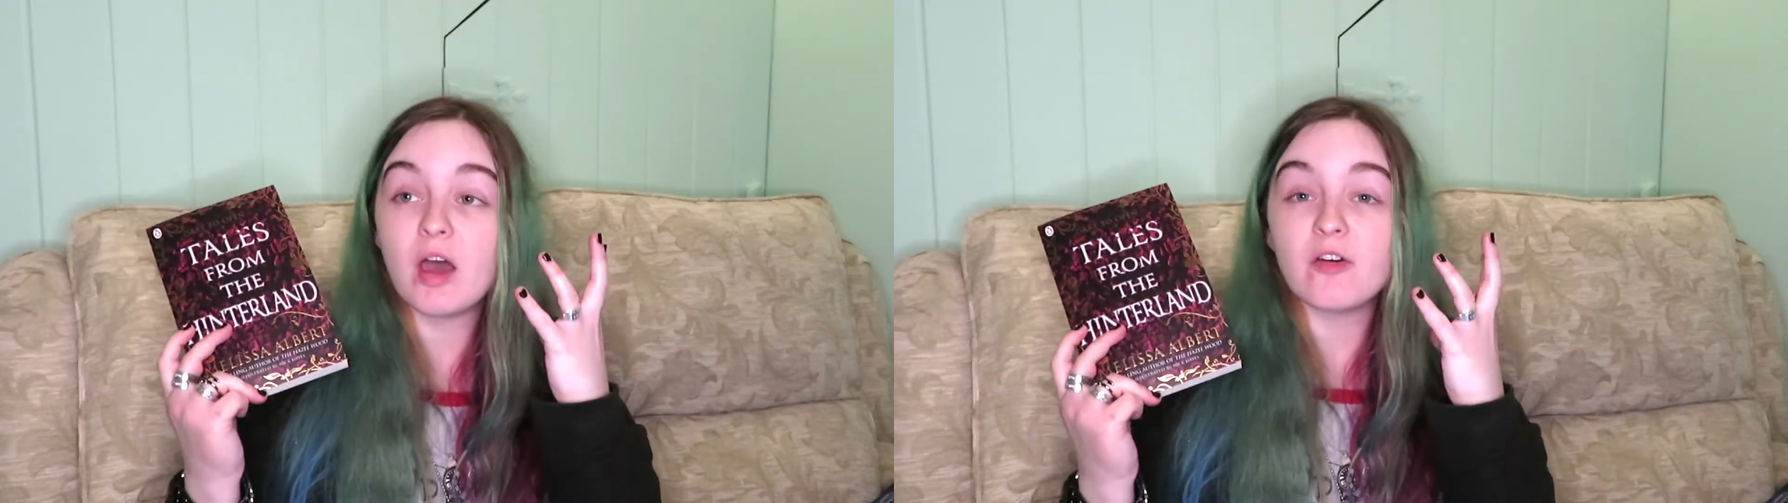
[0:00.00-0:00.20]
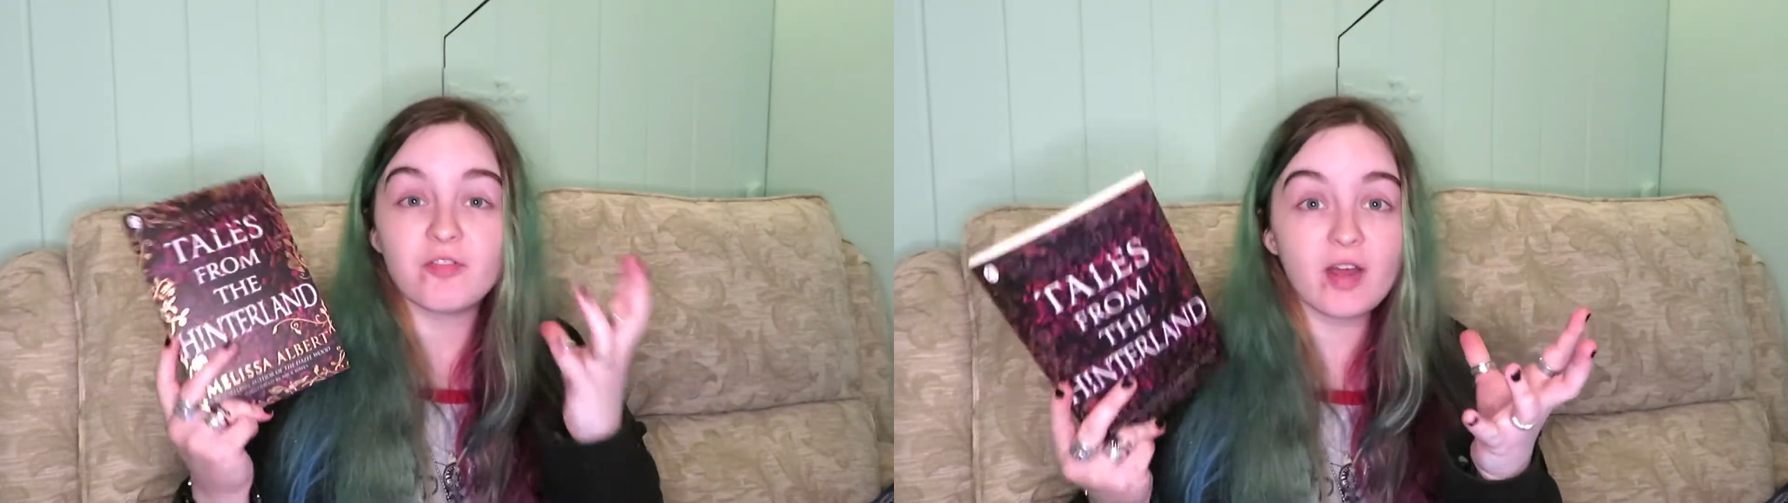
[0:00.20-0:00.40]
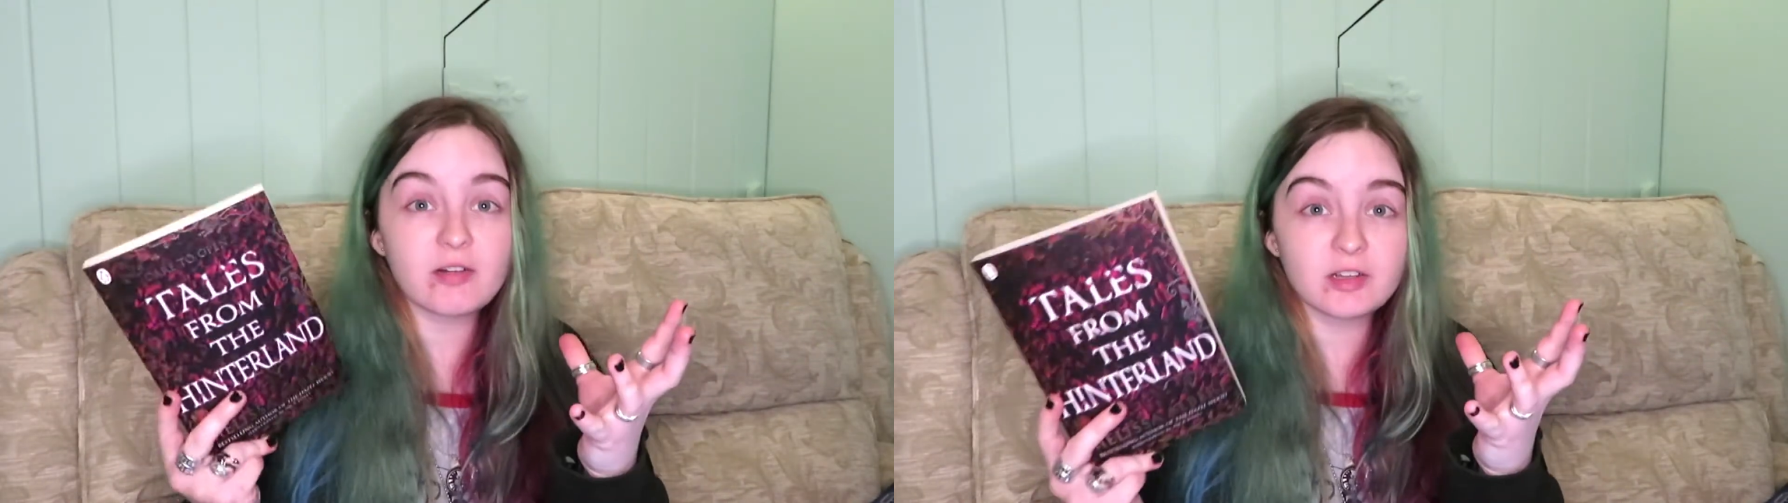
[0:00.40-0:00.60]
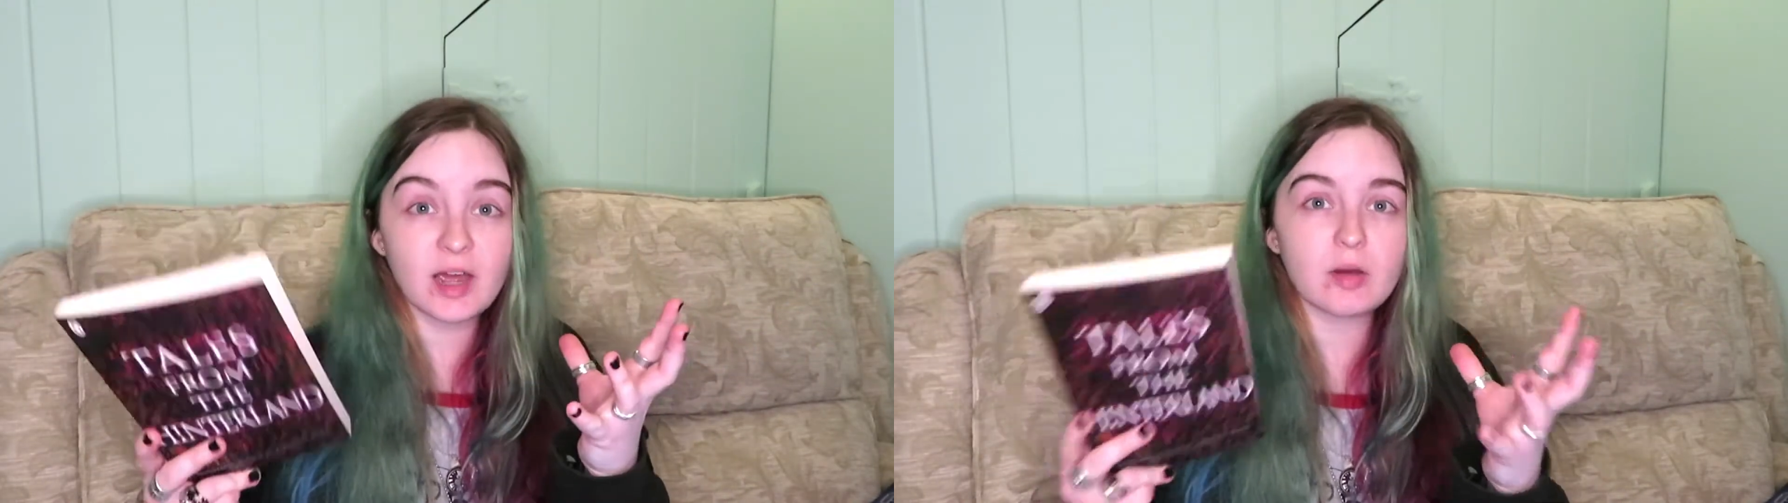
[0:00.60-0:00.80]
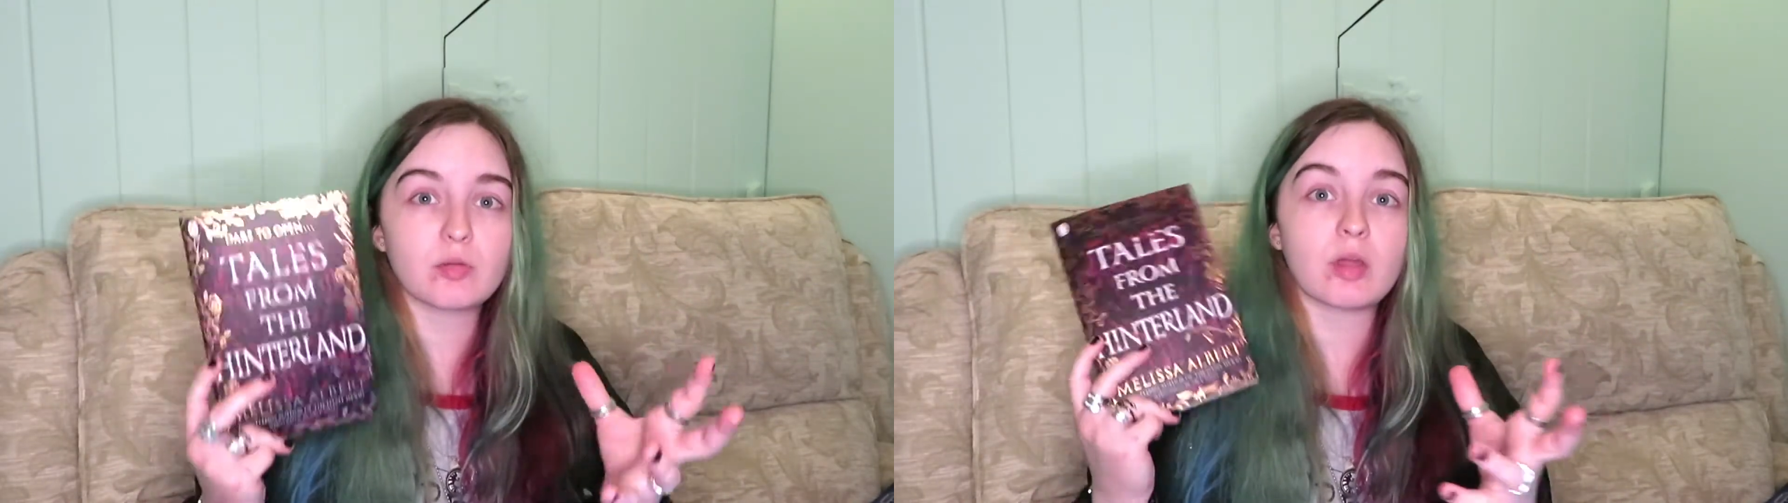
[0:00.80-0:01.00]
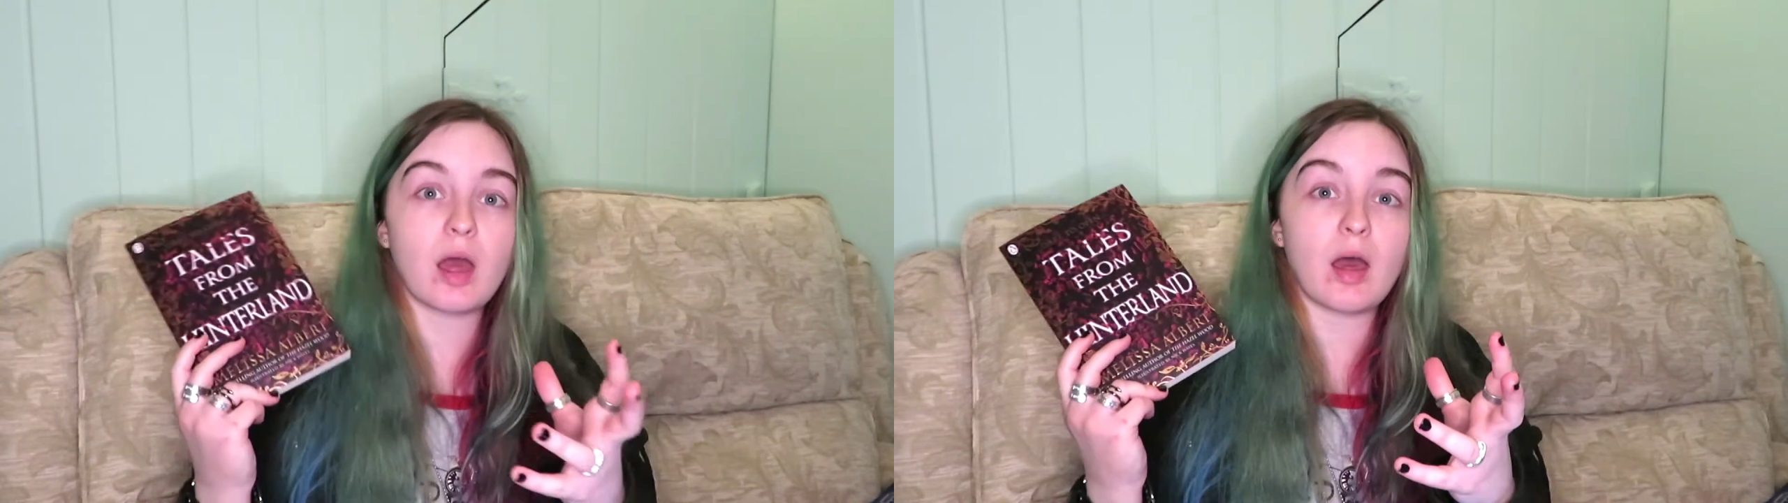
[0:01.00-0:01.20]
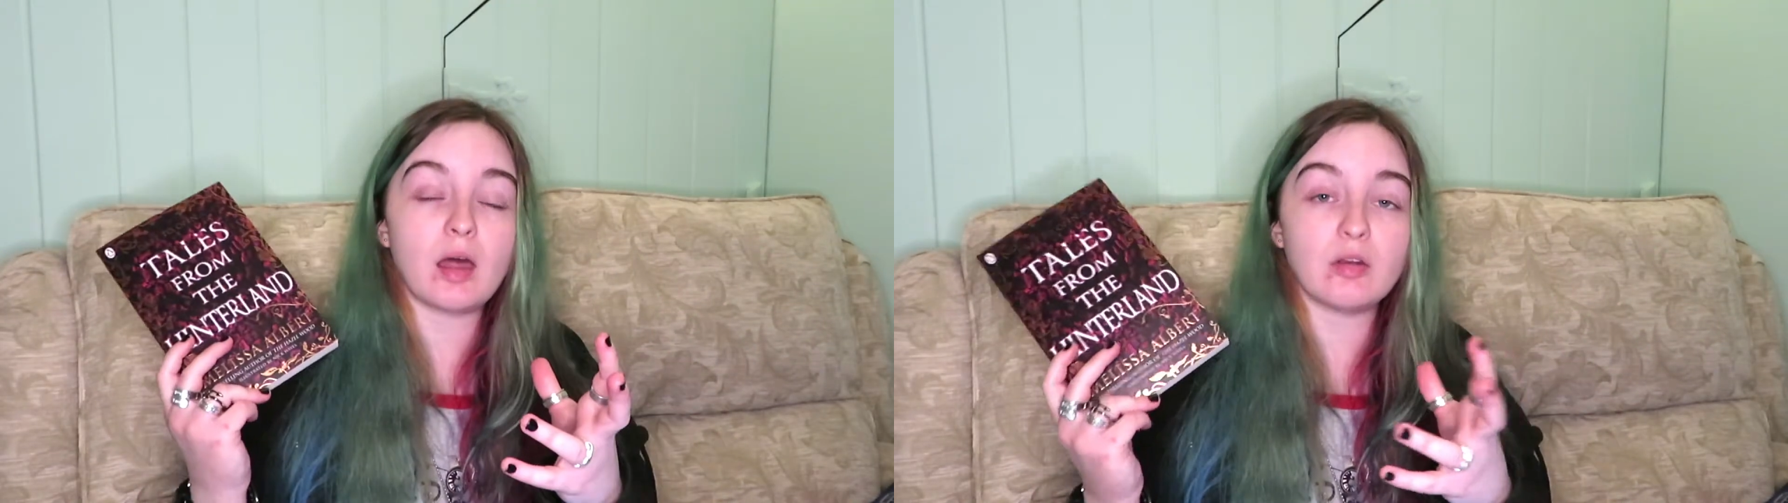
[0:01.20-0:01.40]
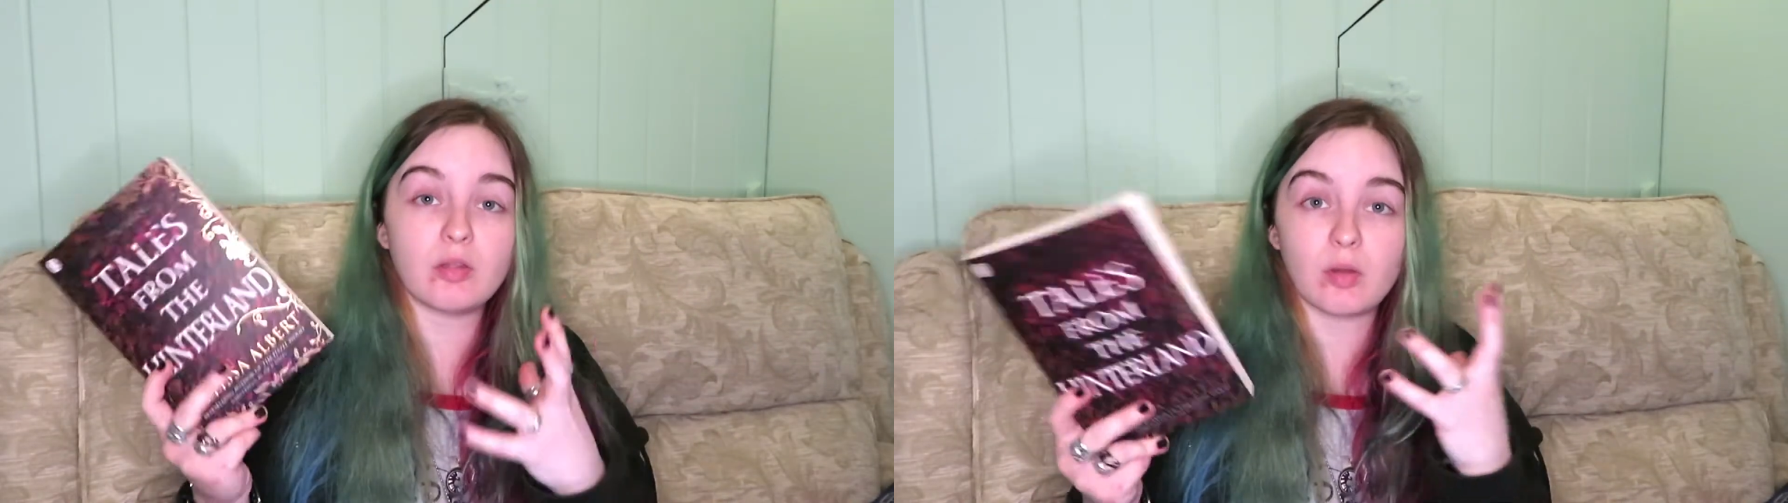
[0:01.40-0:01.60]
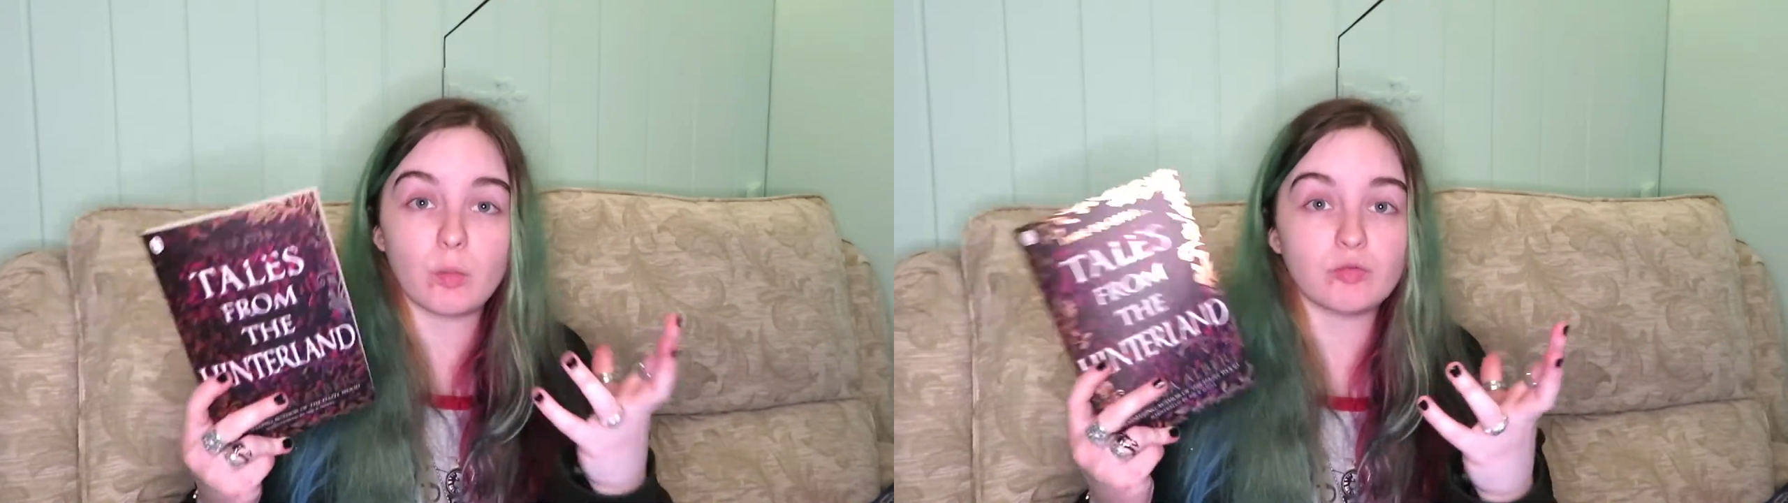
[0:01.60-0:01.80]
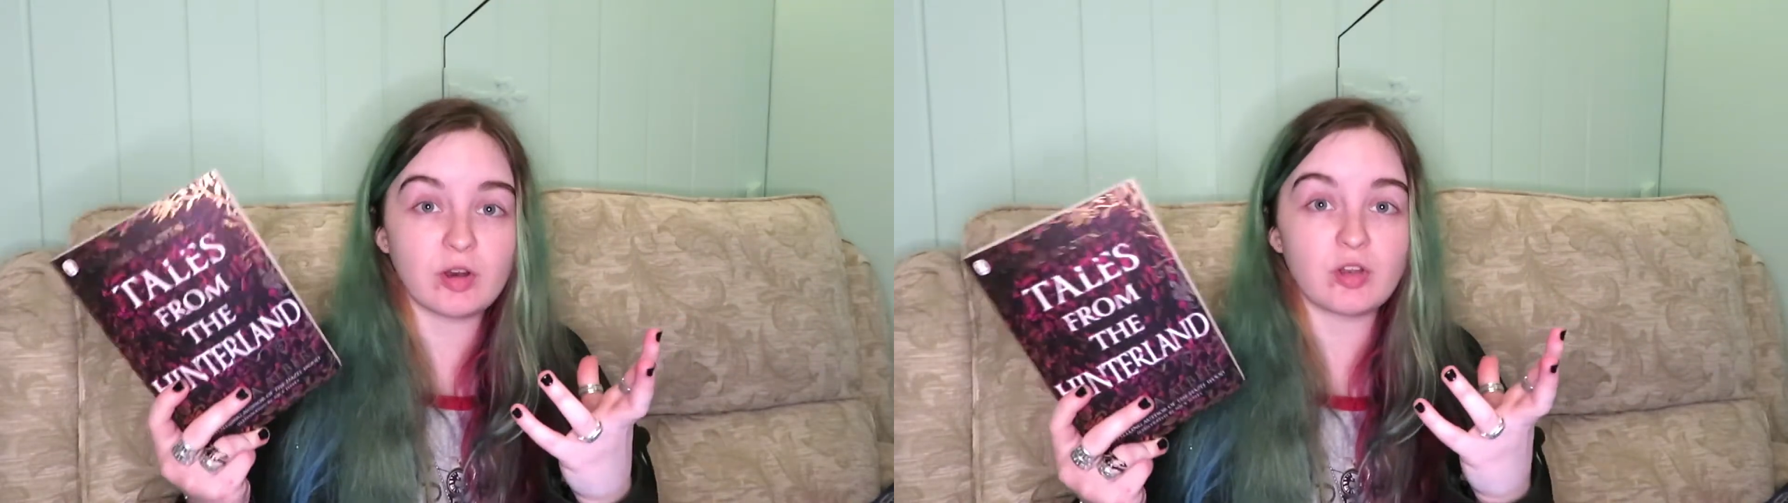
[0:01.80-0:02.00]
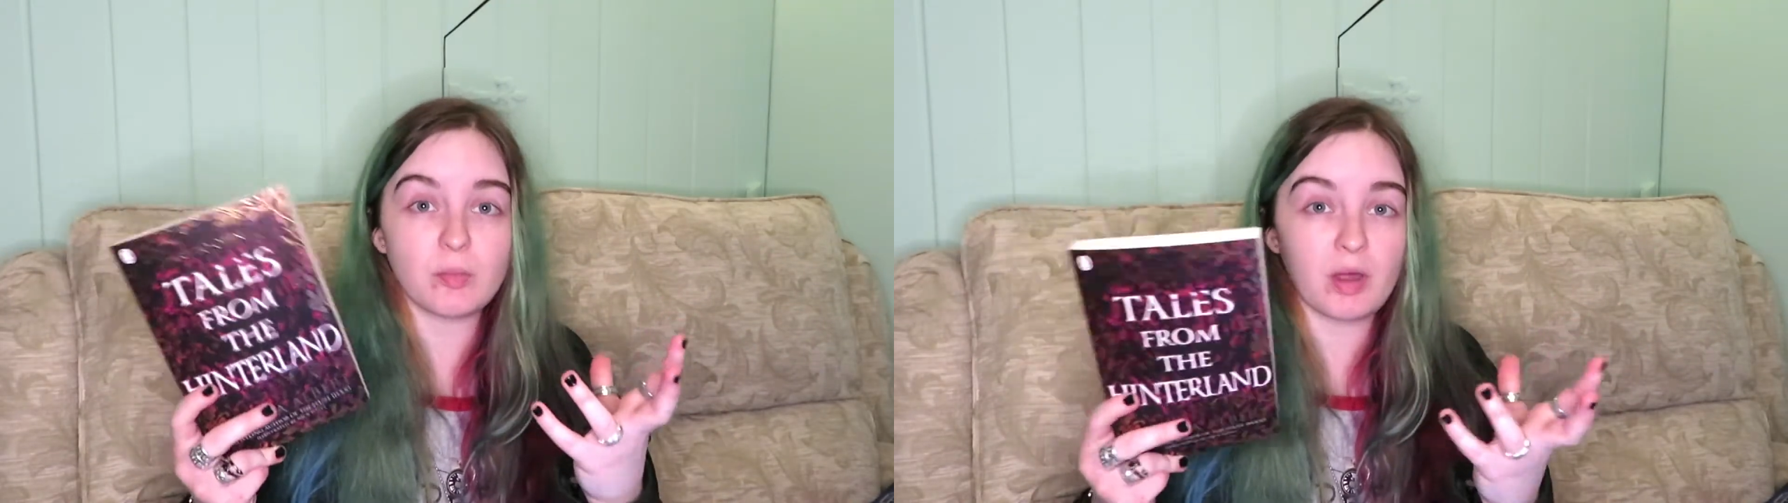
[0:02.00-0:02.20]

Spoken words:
fairy tales that were written